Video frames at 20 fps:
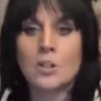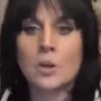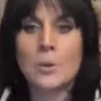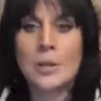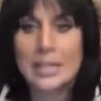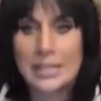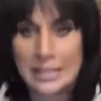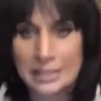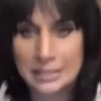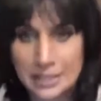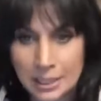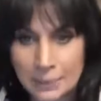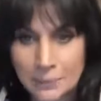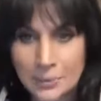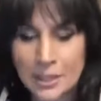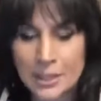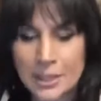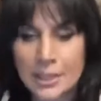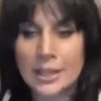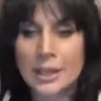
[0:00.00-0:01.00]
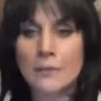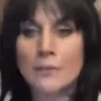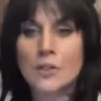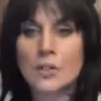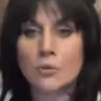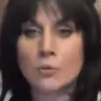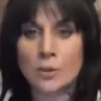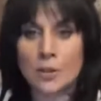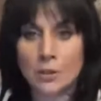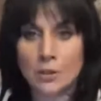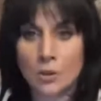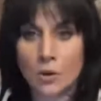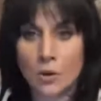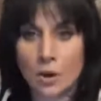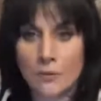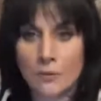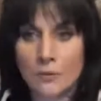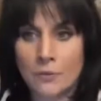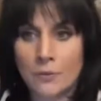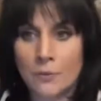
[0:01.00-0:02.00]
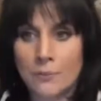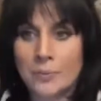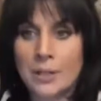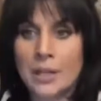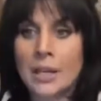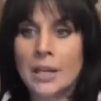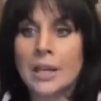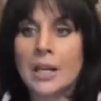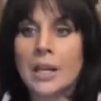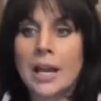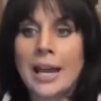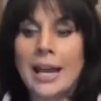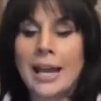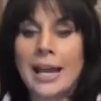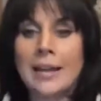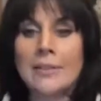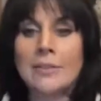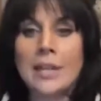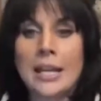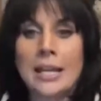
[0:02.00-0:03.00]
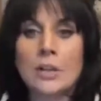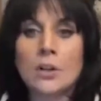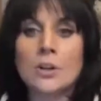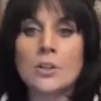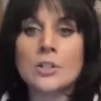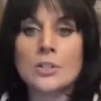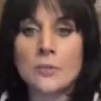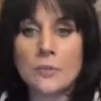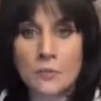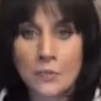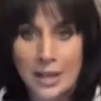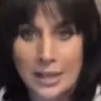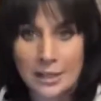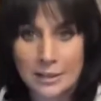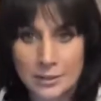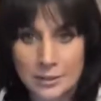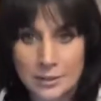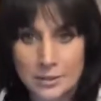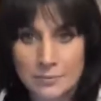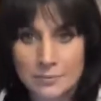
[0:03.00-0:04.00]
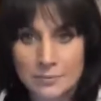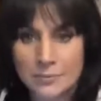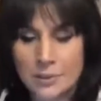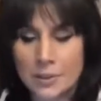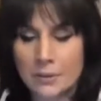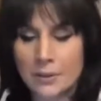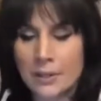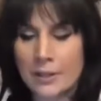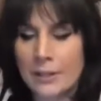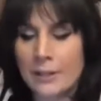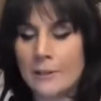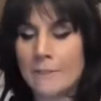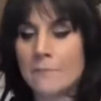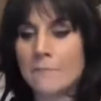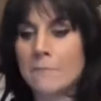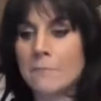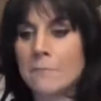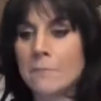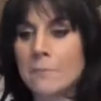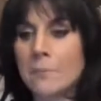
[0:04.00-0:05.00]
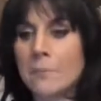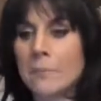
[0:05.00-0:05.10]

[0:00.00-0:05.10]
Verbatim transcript: So he could tip the king of Israel off and they could defend. Okay.